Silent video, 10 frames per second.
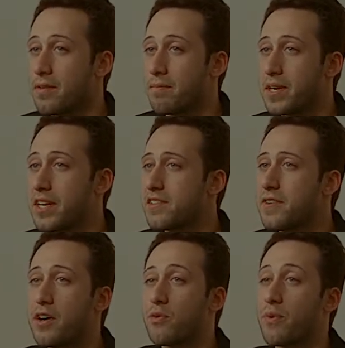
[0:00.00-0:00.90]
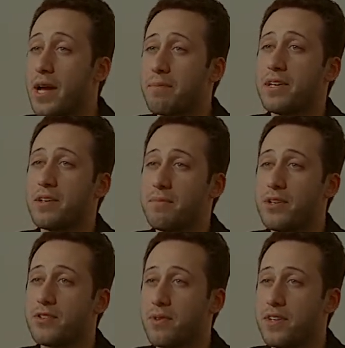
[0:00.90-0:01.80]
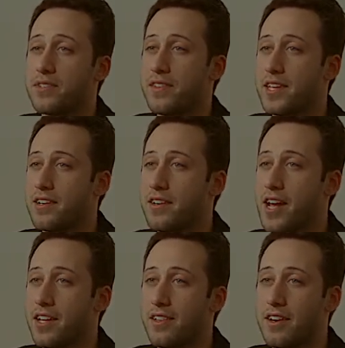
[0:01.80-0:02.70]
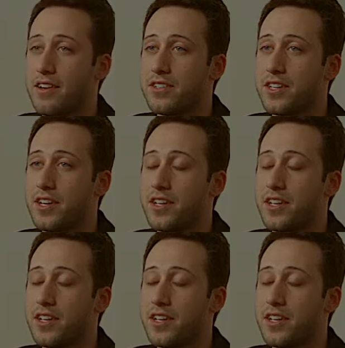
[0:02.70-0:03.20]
Because of how rampant abuse runs on the internet at large,